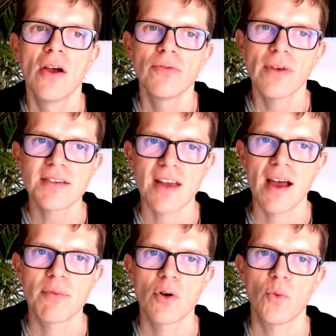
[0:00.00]
First
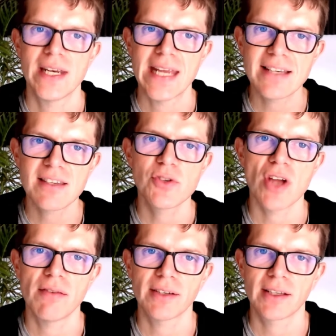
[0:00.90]
up, we need some
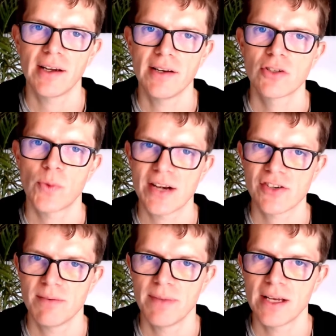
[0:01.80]
Java code to
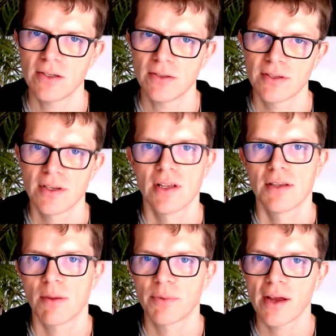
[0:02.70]
actually build,
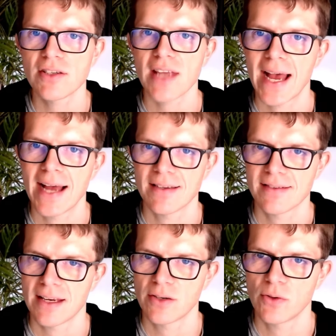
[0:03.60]
so I'm going to add a
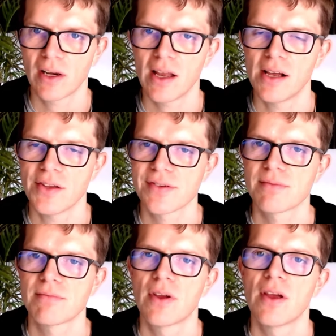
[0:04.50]
single class.
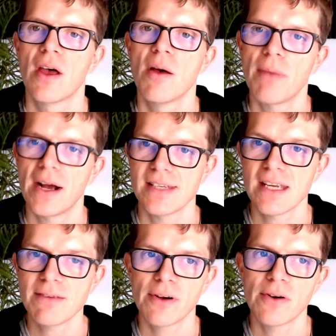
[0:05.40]
By
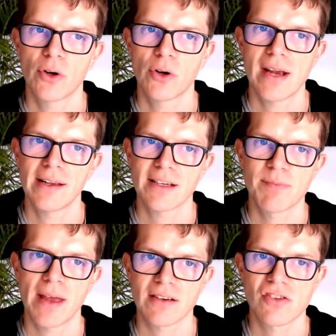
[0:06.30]
default, Gradle
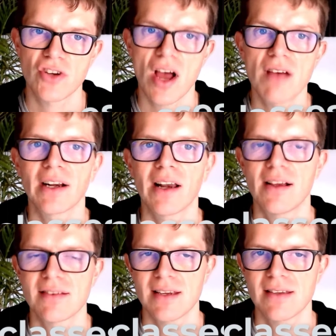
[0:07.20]
expects Java
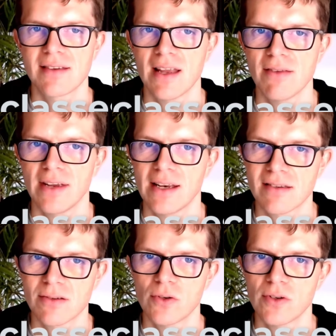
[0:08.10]
classes to live in
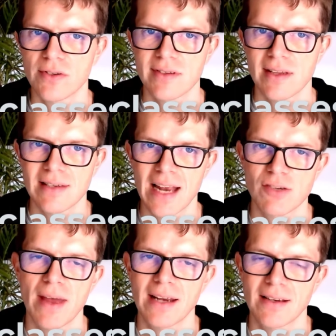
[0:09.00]

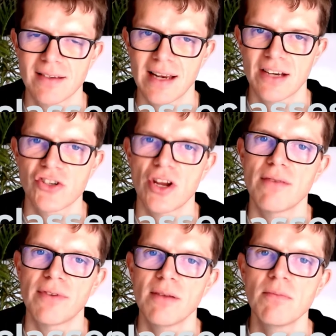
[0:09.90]

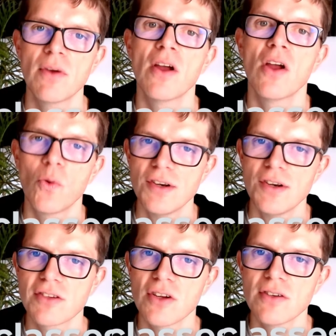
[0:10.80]
source/main/java, which
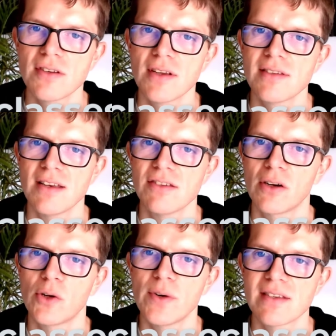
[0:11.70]
is good since you'll
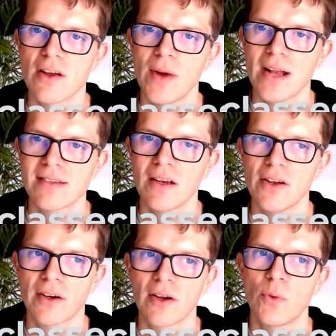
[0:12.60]
always know where to
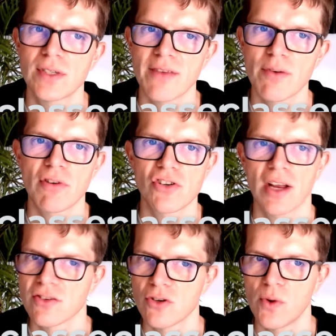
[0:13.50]
look, whatever
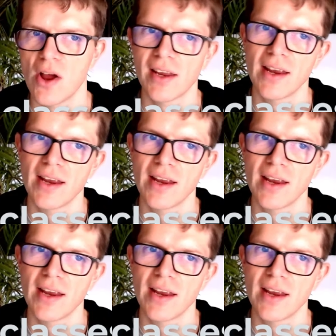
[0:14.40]
project you're working